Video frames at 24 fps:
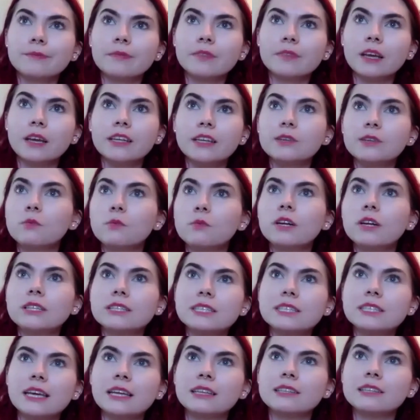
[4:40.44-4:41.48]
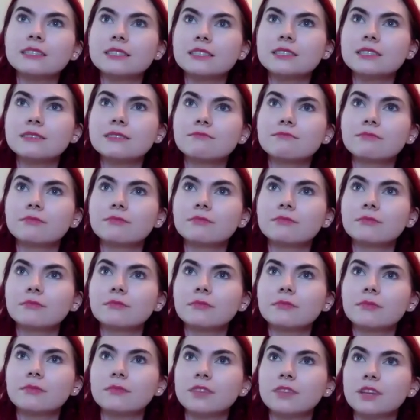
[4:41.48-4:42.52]
in one sense,
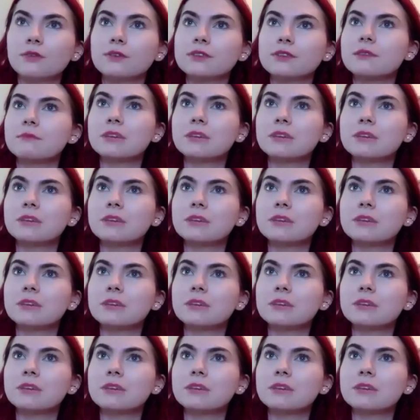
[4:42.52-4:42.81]
there was a